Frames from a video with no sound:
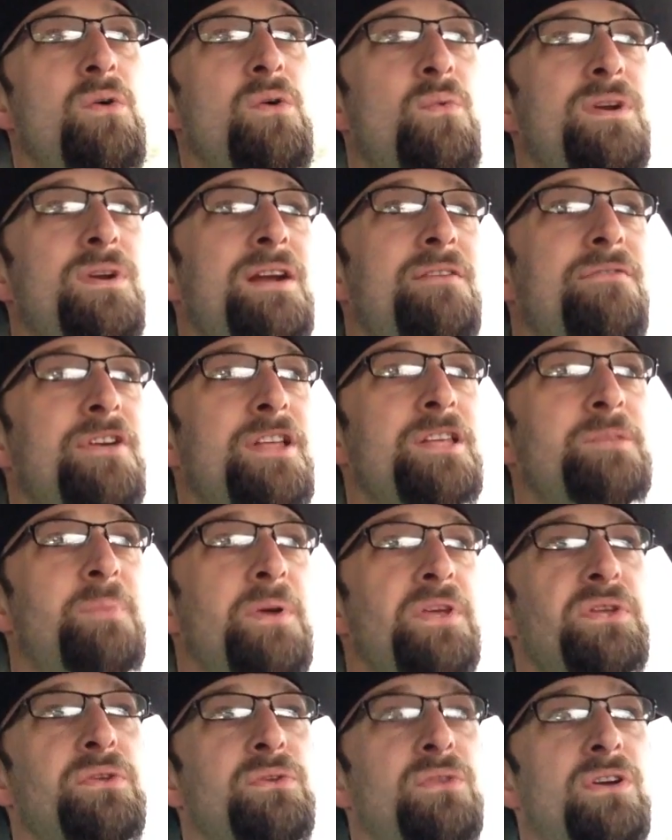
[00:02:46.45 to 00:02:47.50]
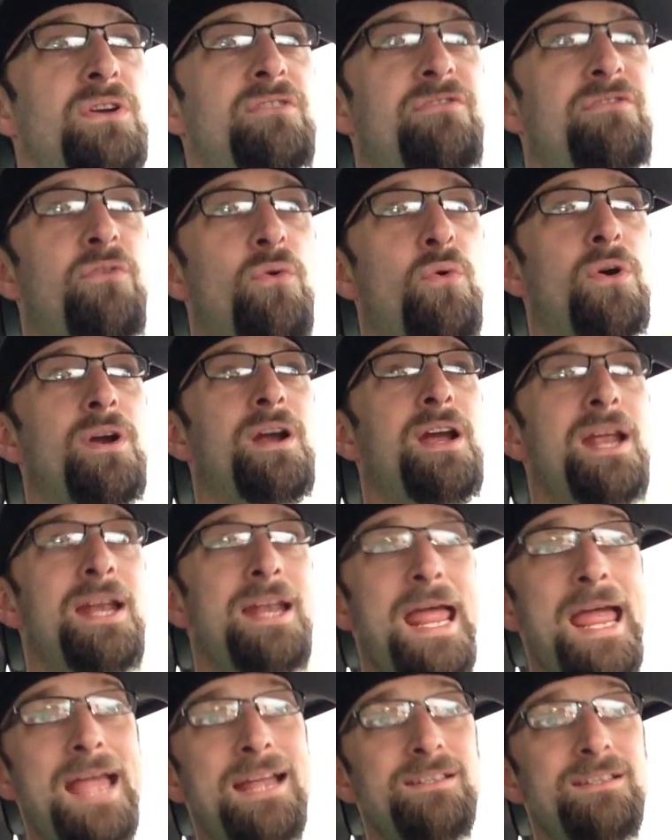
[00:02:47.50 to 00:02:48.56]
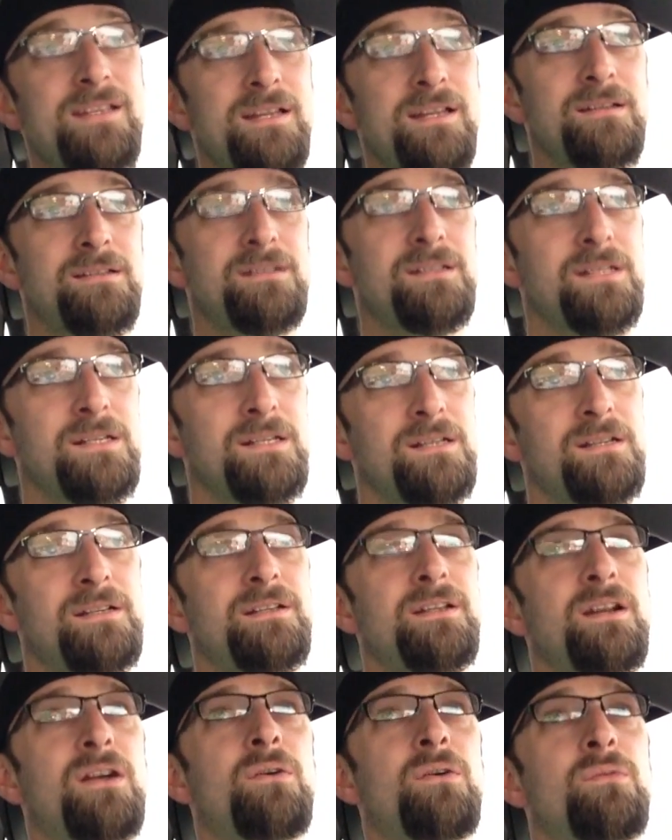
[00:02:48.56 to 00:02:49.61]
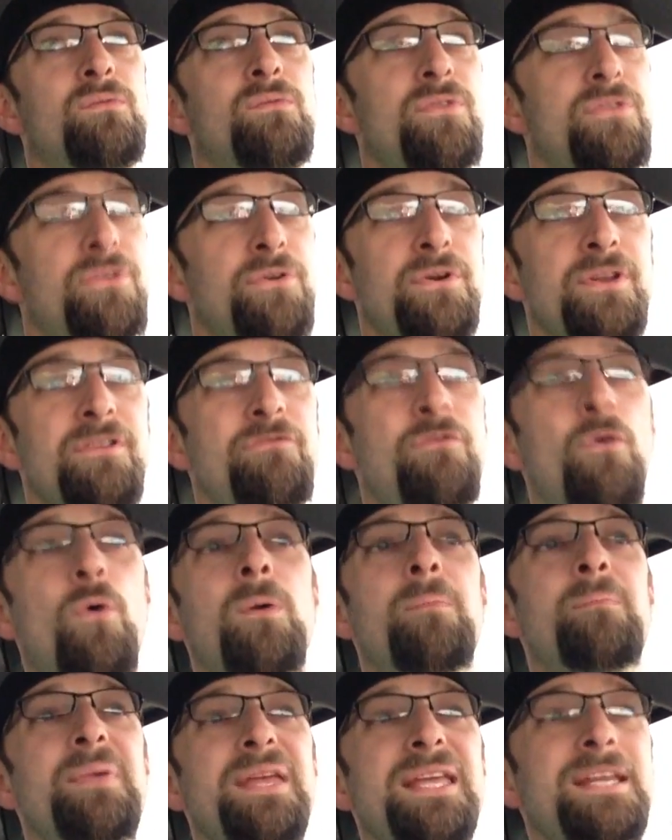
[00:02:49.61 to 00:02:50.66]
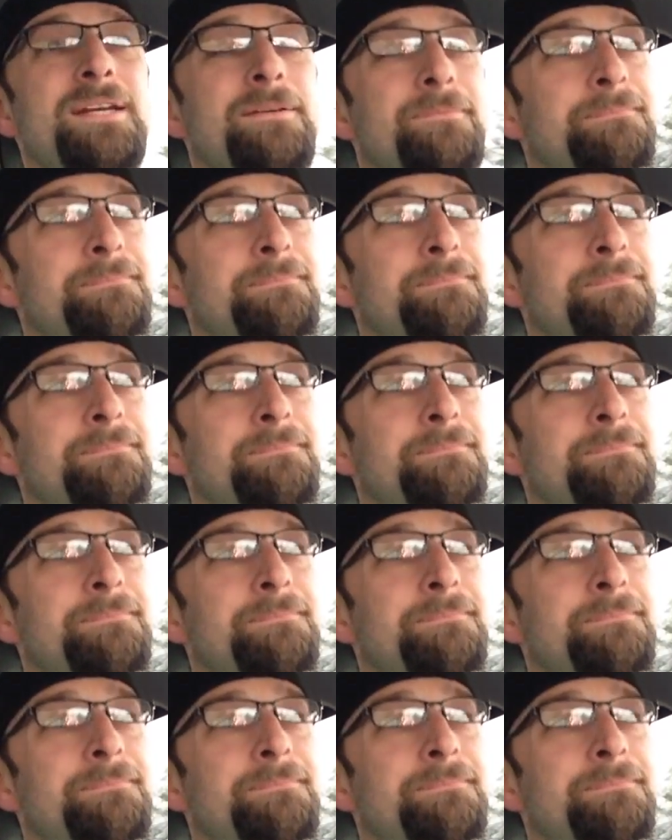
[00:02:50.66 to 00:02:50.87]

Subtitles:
whatever it is, but you look for an exit, 34B.